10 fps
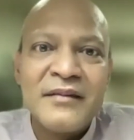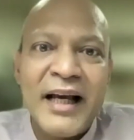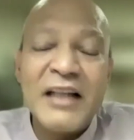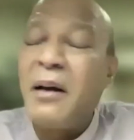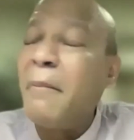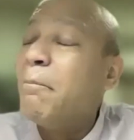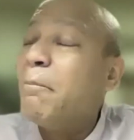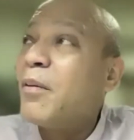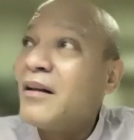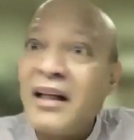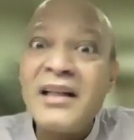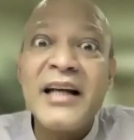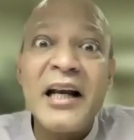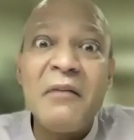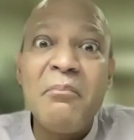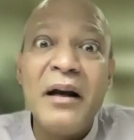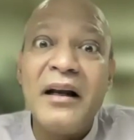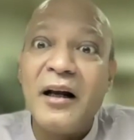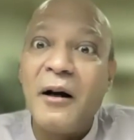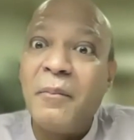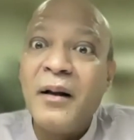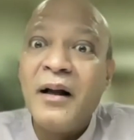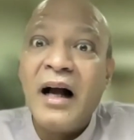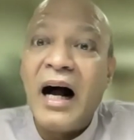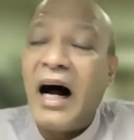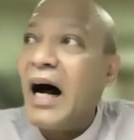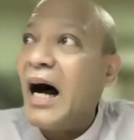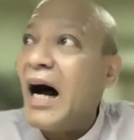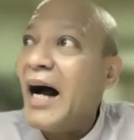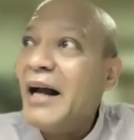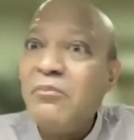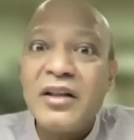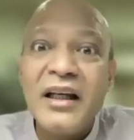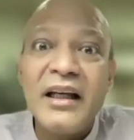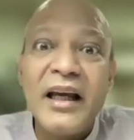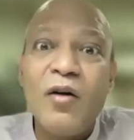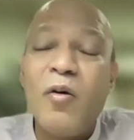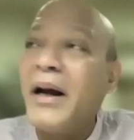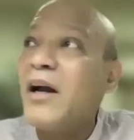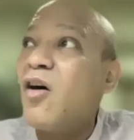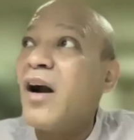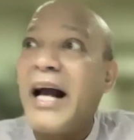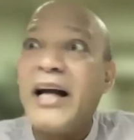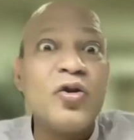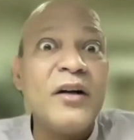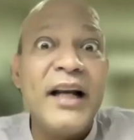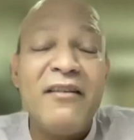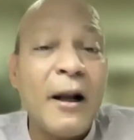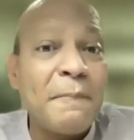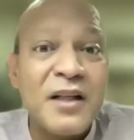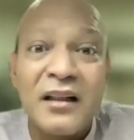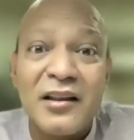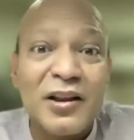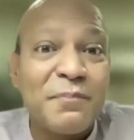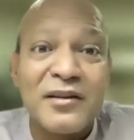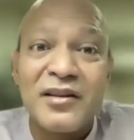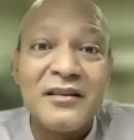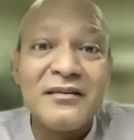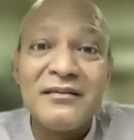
As my brother is getting beaten up, I'm thinking, oh my God, I should never upset this person.